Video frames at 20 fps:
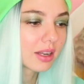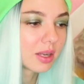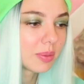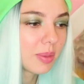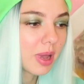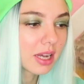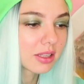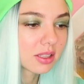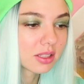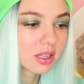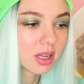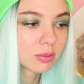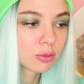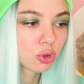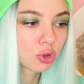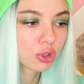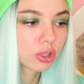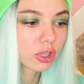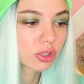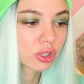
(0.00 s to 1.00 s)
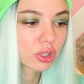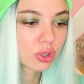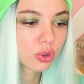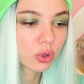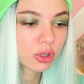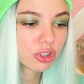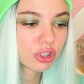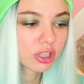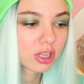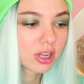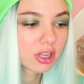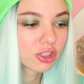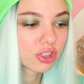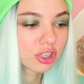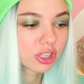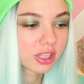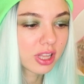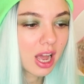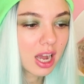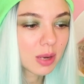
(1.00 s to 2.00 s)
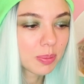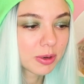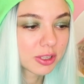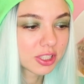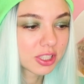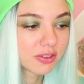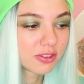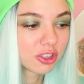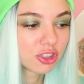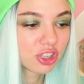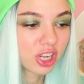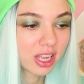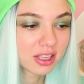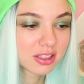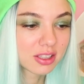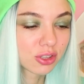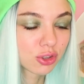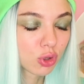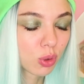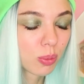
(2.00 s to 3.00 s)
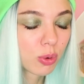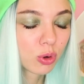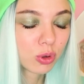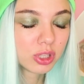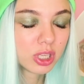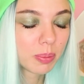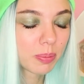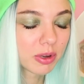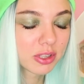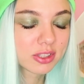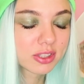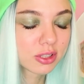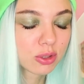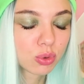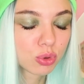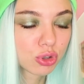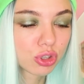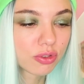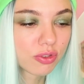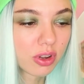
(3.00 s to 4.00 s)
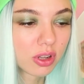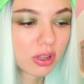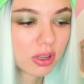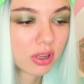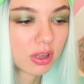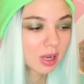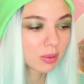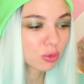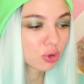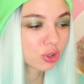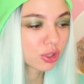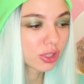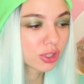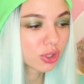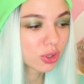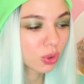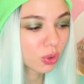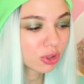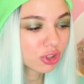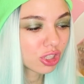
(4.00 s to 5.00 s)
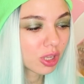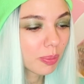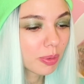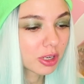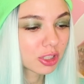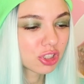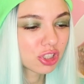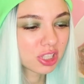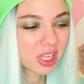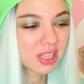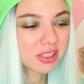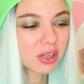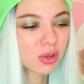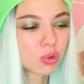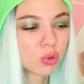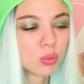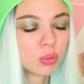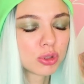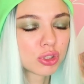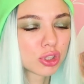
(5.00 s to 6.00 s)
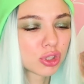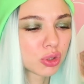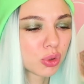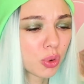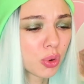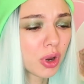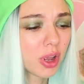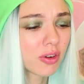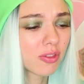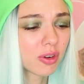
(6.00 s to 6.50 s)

Okay, guys, let's go to her treehouse I need to talk to, and I don't want him to hear us. Okay, we need to read a story about